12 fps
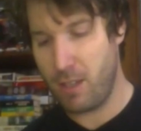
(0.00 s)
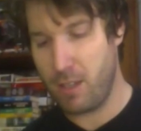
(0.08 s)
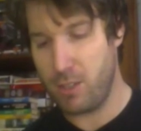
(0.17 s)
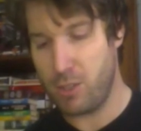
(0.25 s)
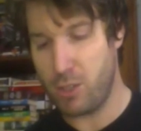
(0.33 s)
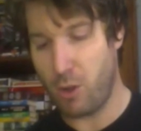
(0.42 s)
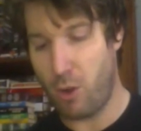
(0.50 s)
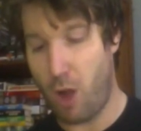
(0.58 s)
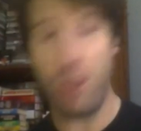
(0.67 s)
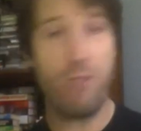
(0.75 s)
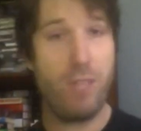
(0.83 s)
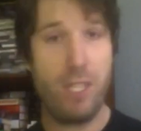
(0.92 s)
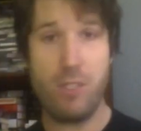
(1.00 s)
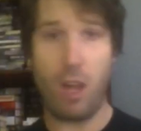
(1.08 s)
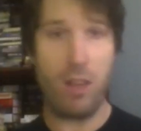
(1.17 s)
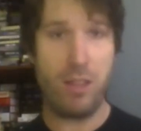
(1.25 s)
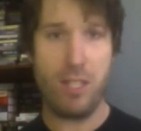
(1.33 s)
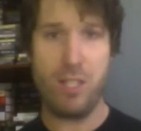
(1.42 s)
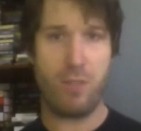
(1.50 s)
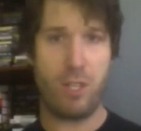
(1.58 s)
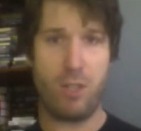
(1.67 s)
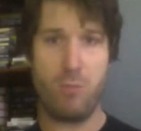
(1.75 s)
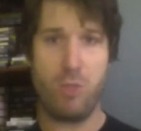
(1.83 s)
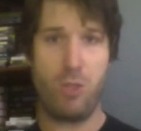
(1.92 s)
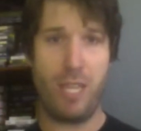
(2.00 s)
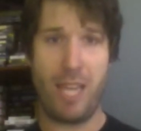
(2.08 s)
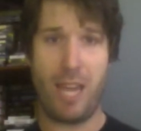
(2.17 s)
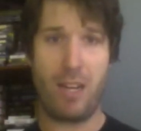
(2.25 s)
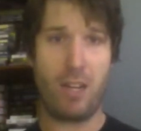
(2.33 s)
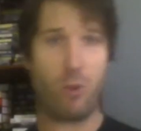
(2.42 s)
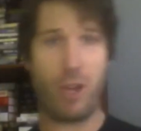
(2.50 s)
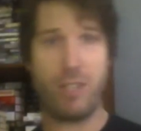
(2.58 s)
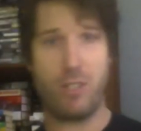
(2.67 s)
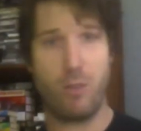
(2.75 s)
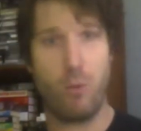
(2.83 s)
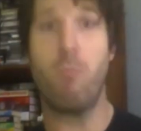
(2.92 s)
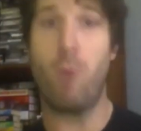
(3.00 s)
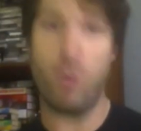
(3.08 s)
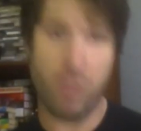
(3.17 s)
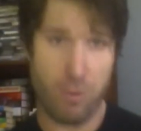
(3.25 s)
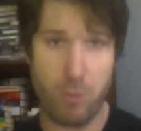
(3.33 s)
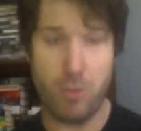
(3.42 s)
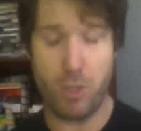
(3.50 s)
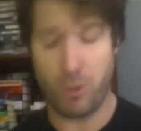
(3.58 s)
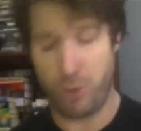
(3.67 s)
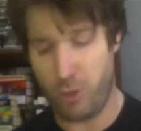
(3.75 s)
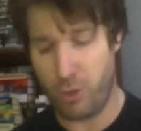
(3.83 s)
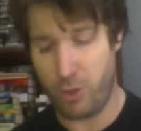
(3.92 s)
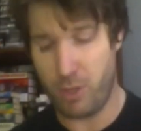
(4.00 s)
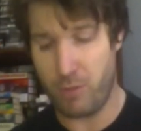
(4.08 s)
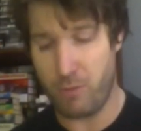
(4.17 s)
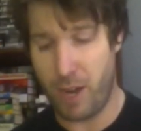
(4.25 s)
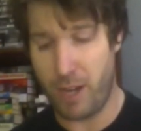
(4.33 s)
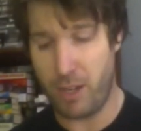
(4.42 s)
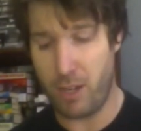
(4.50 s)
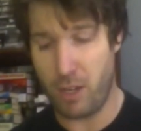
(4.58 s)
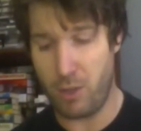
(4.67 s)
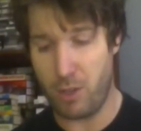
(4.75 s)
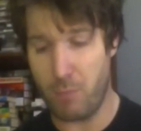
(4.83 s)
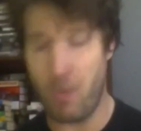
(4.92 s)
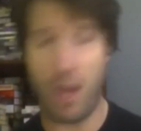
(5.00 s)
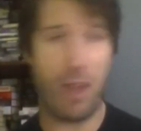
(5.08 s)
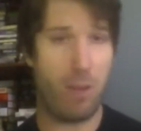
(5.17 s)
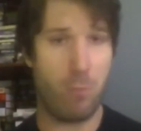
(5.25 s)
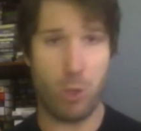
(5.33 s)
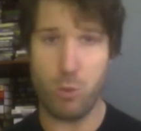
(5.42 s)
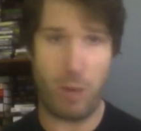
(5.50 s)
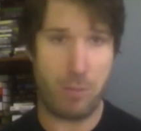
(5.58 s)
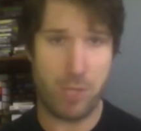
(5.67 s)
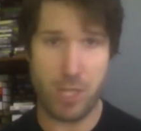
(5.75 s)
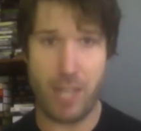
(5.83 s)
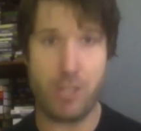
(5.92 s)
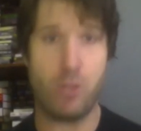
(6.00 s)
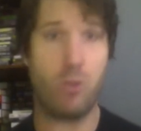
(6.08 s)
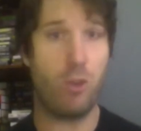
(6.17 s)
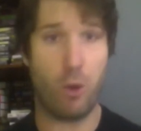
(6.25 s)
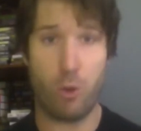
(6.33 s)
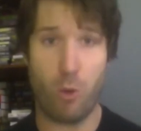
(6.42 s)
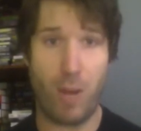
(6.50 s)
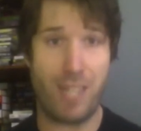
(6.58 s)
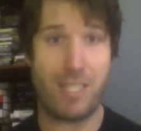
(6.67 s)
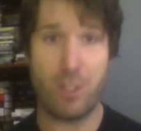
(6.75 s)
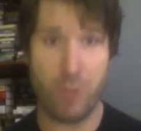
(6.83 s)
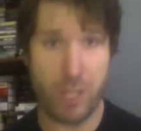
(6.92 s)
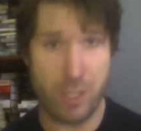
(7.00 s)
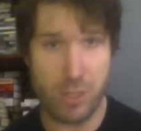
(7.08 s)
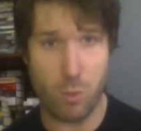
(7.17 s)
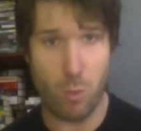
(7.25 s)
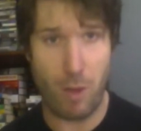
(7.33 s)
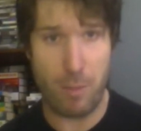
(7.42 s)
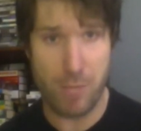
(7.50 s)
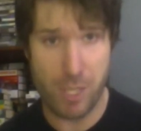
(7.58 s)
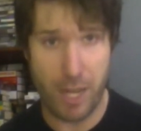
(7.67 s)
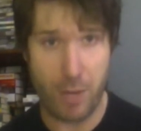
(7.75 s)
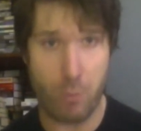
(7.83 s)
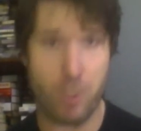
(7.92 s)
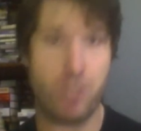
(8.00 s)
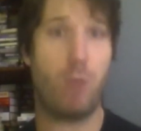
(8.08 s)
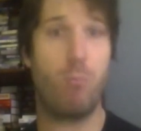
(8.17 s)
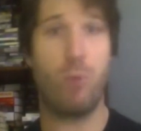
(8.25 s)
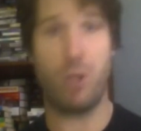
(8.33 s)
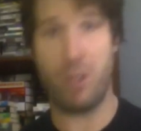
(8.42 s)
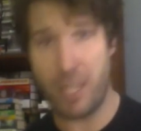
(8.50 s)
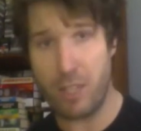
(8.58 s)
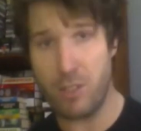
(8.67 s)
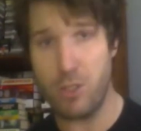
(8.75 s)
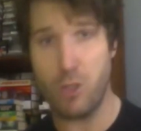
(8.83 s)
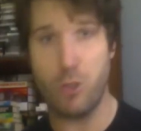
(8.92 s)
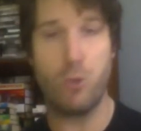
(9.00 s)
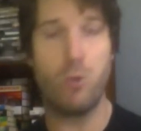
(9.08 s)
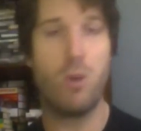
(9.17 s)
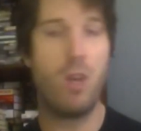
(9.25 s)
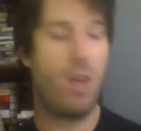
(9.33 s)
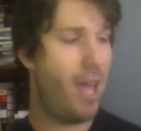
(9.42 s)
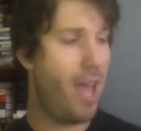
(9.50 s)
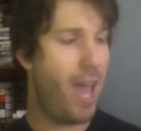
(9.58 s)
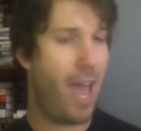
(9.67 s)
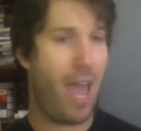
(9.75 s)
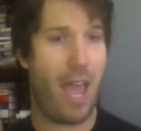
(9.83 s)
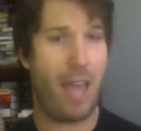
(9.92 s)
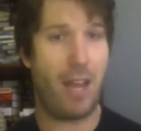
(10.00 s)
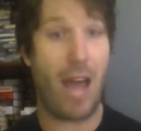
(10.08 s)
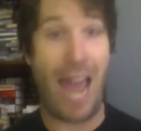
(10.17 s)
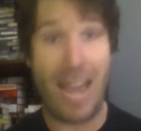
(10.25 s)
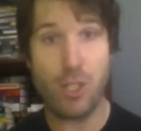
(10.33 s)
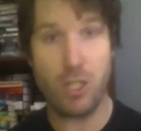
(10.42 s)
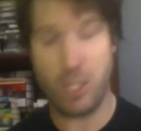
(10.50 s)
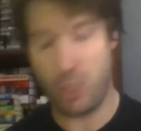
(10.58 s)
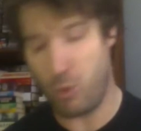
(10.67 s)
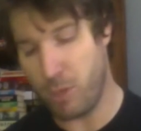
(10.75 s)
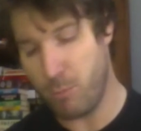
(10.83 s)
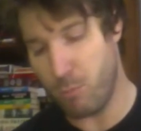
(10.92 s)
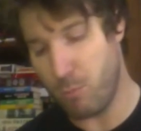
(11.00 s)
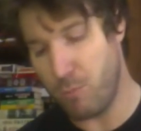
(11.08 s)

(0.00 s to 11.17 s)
so all of these all of these films you can get on Criterion, or most of them, you know, you, you can find you can buy on most websites. You can go to Criterion's website, which I'll put a link to, and actually you can